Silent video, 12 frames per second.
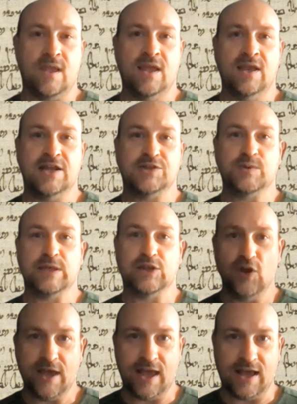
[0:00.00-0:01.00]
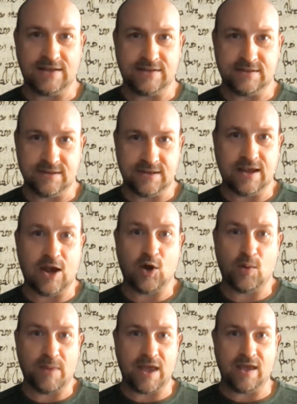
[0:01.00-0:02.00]
And as we look at the
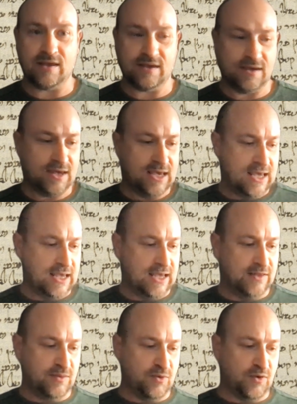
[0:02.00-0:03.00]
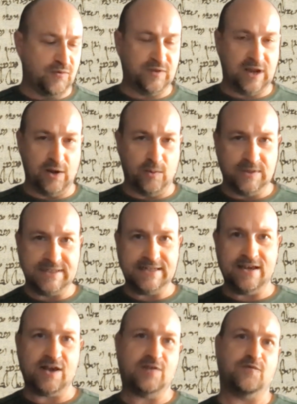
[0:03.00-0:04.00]
Aramaic in the book of Daniel, we
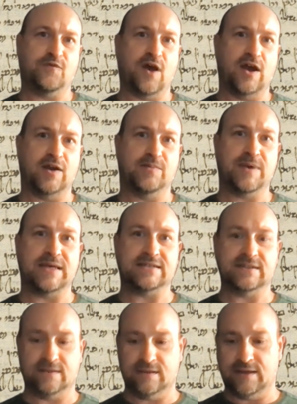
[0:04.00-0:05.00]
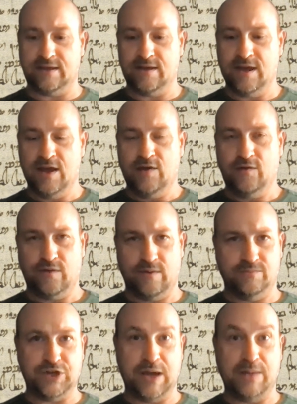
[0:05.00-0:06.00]
see it confined basically
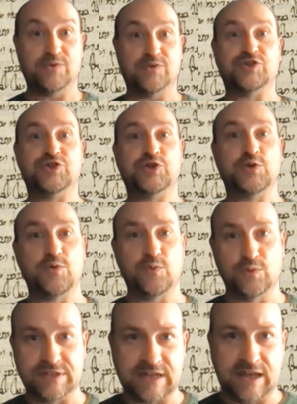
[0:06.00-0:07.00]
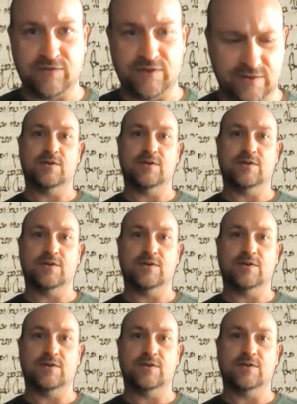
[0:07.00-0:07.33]
from chapters 2 through 7.